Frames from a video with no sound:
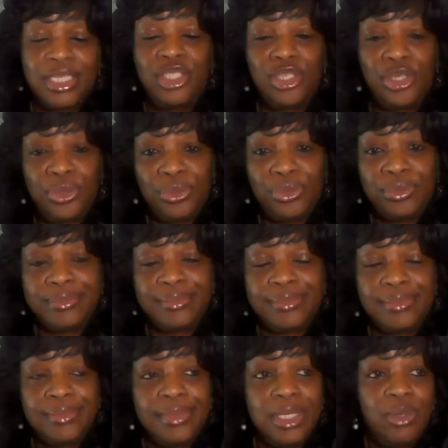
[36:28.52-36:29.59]
2,
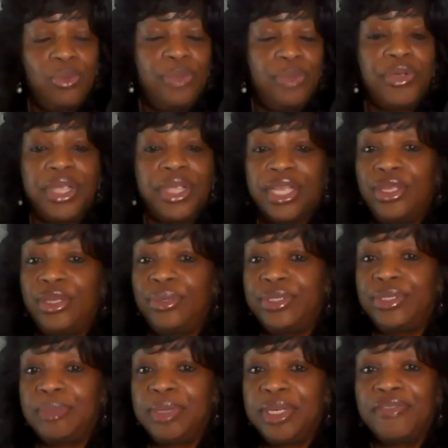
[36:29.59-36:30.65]
we bring in you
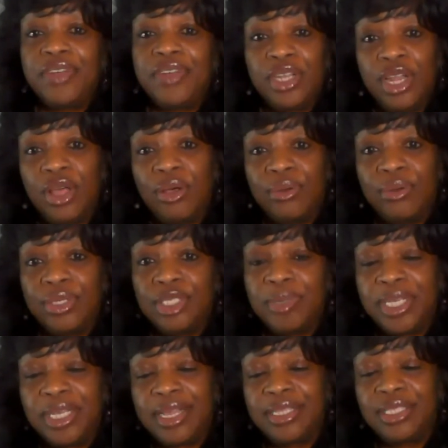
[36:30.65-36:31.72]
some different clothes
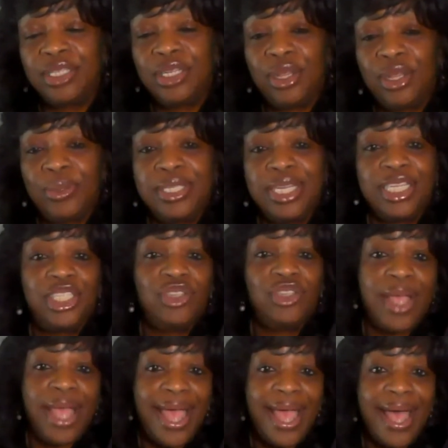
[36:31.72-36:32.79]
because the clothes that
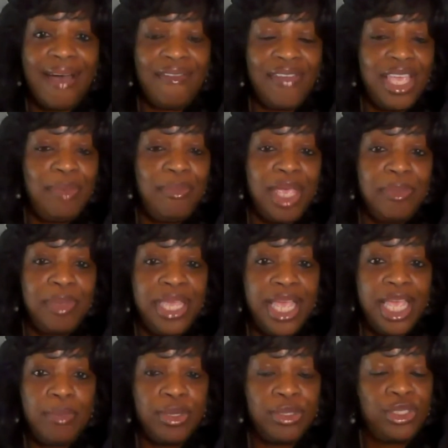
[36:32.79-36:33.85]
you have, he may be
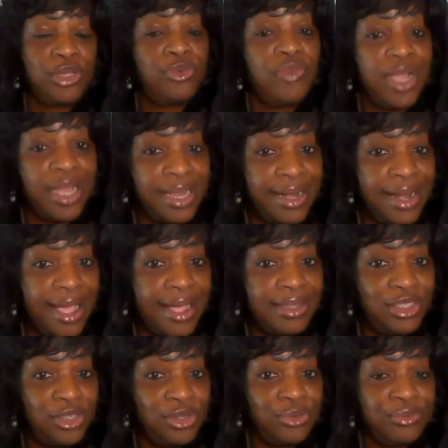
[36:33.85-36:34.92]
able to
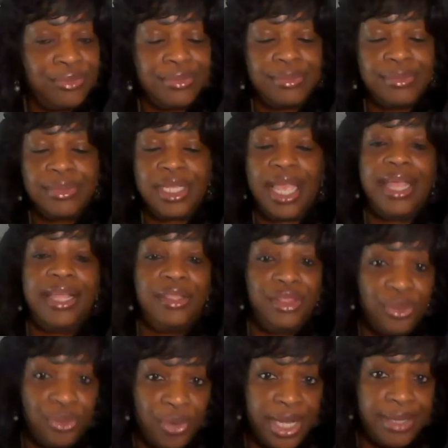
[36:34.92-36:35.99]
recognize you.
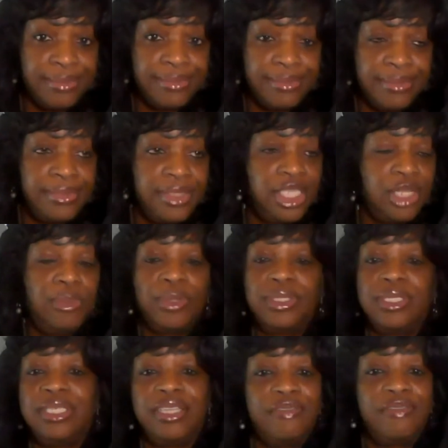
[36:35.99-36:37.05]
And 3, the
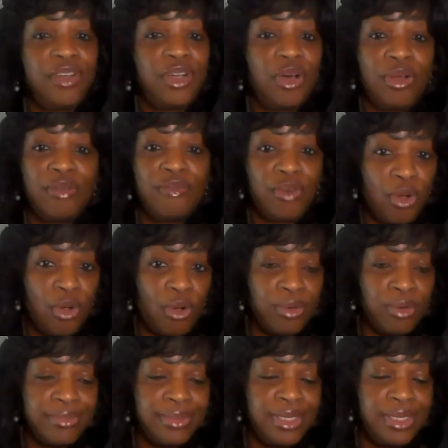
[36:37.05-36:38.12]
most difficult of all,
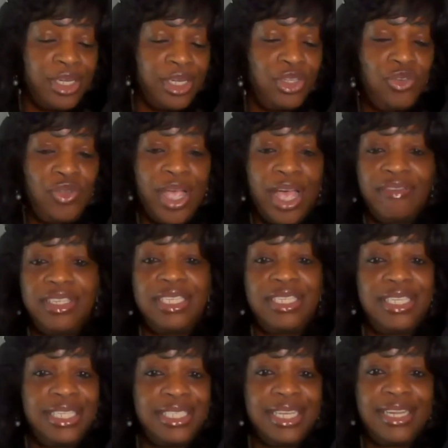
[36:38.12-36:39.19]
you have to
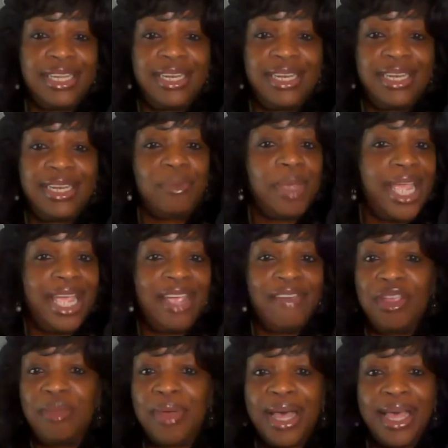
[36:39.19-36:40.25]
disconnect from
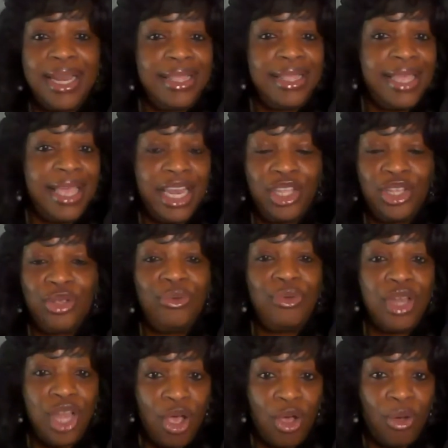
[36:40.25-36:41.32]
everybody that
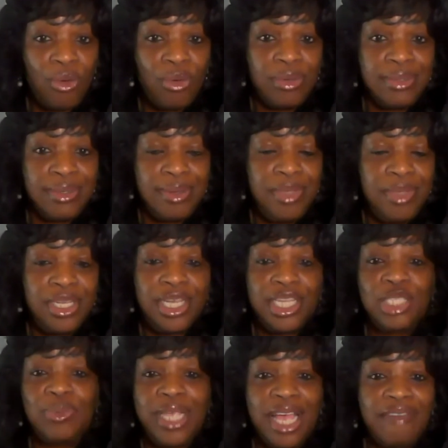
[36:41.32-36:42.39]
you know
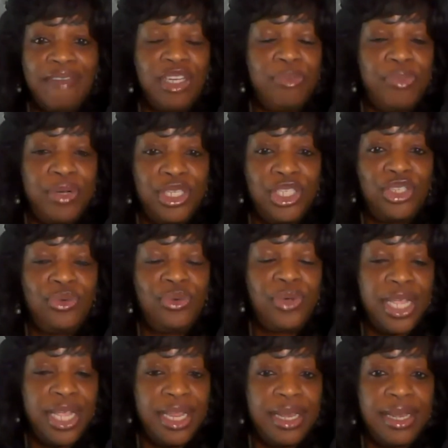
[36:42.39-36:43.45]
because we have to put you
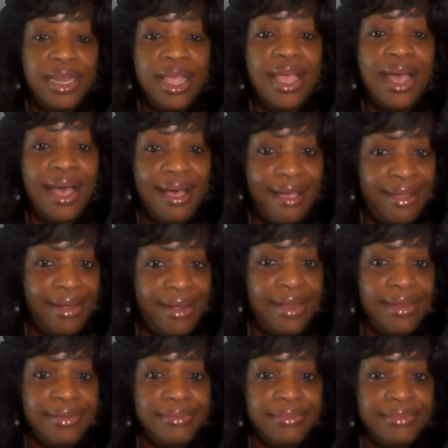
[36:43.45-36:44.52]
in
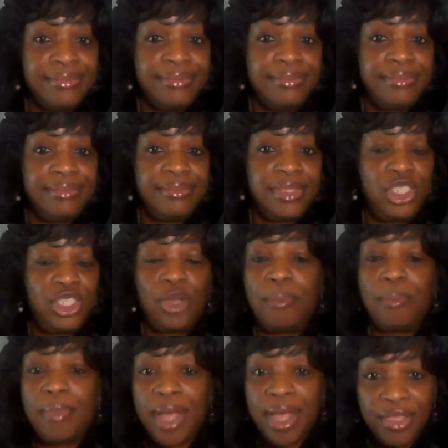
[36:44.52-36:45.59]
hiding. Your
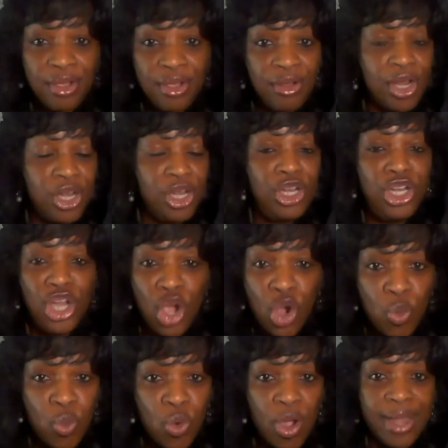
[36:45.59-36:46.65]
mother,
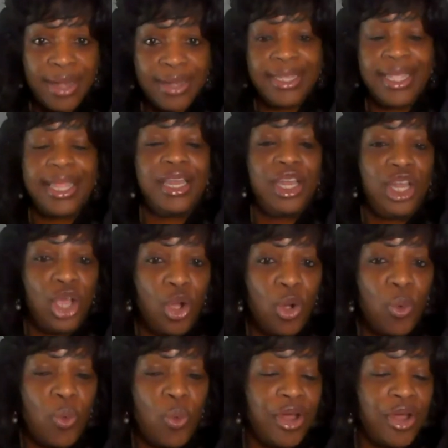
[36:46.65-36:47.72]
no one can
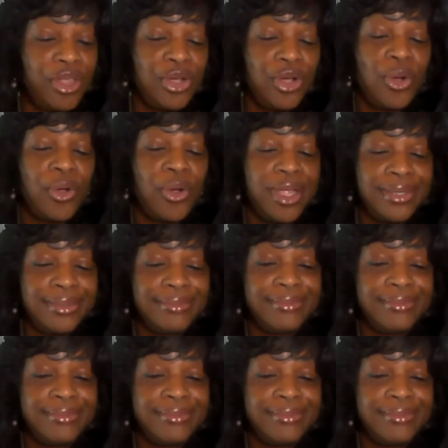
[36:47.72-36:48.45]
know where you're going.